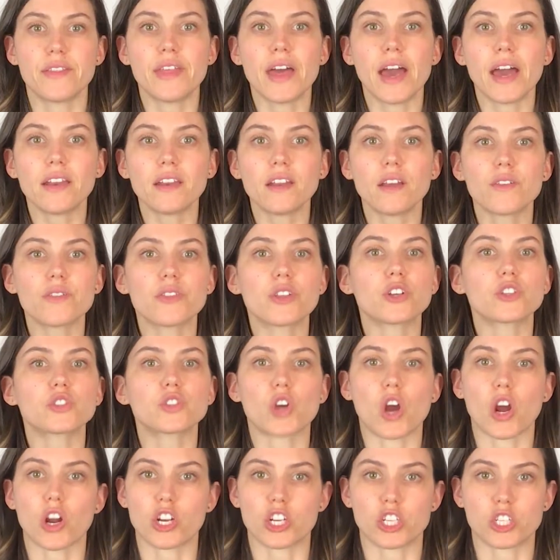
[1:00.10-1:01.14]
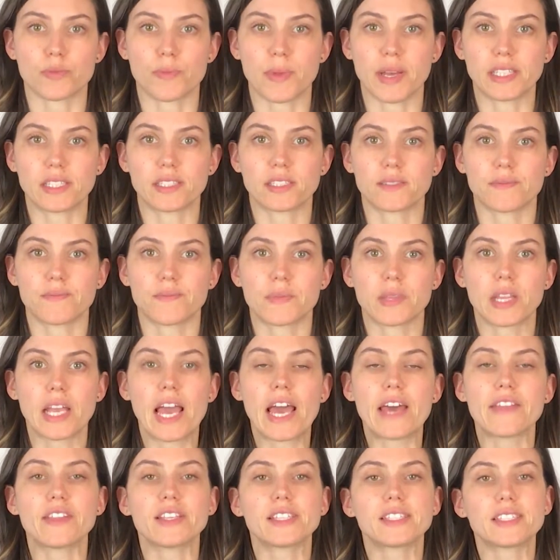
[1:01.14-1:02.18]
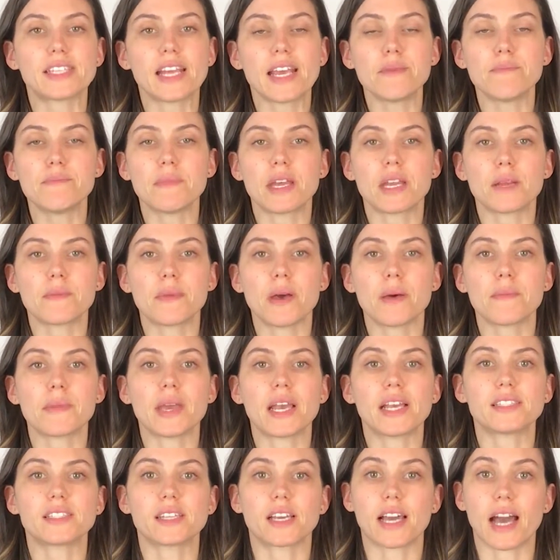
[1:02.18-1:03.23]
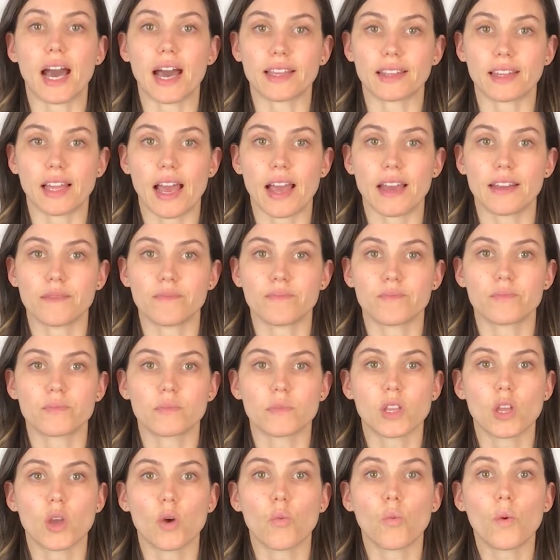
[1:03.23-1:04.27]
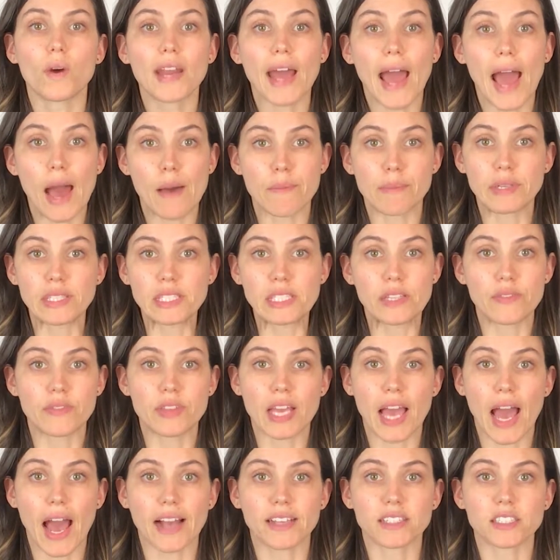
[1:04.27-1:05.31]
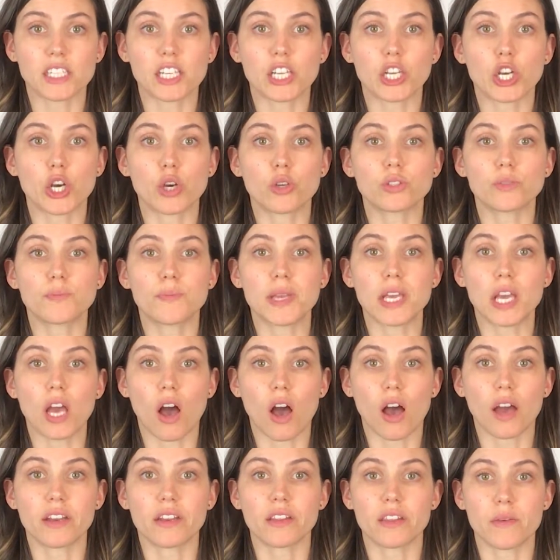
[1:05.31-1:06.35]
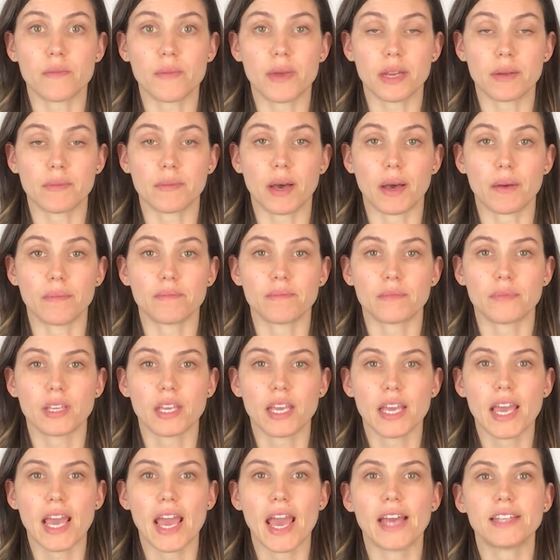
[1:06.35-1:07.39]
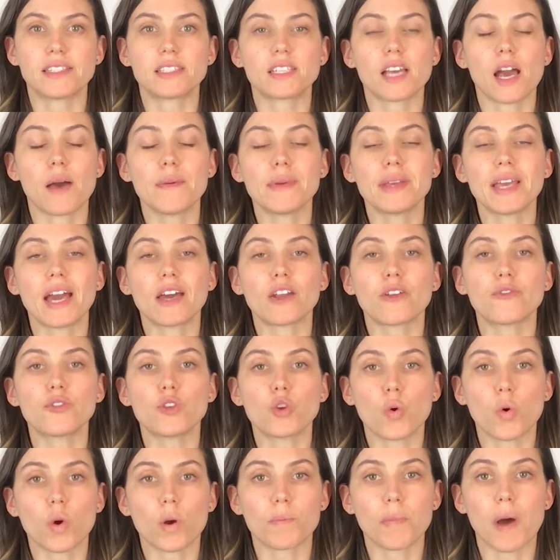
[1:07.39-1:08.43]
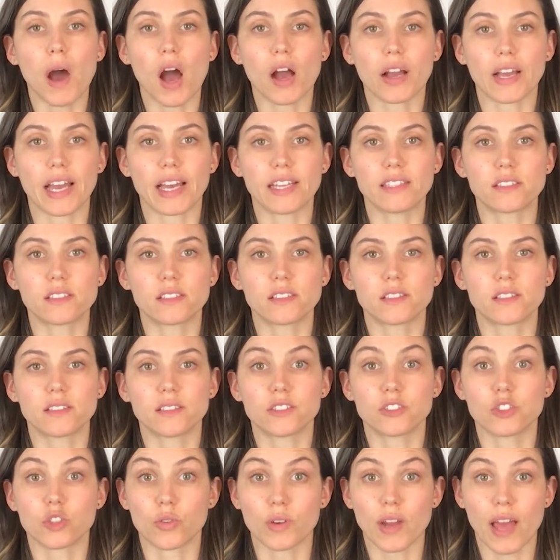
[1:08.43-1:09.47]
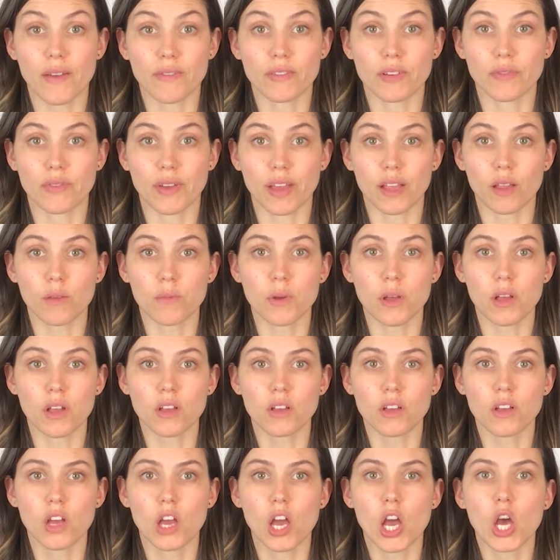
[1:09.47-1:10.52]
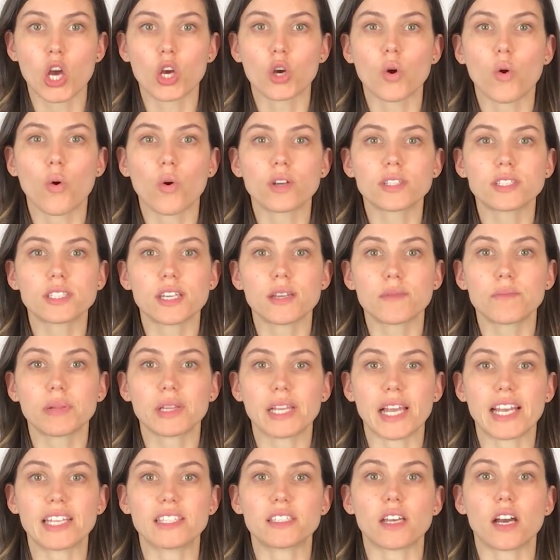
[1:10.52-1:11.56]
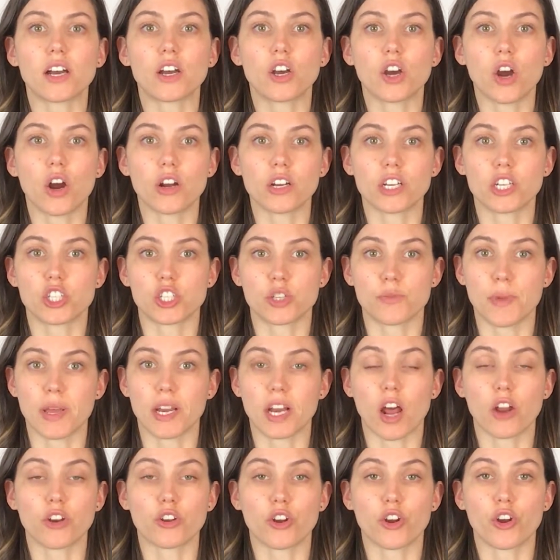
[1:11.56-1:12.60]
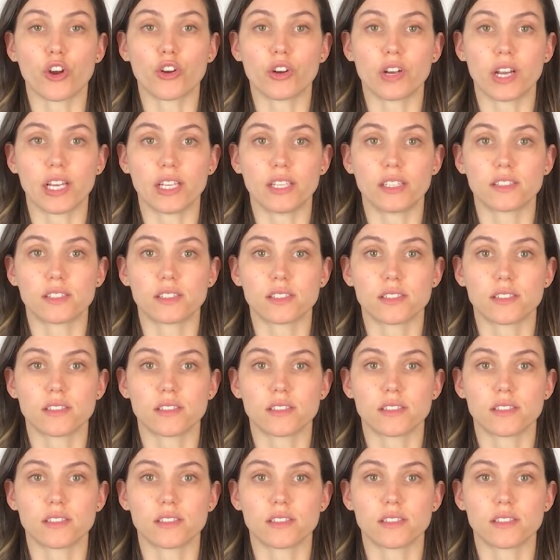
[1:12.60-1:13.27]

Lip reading: Then there's garnishments. The state minimum is a guideline. What happens if the accident goes beyond the minimum? It's coming out of your pockets. Don't have it available? Courts can place a garnishment on your earnings.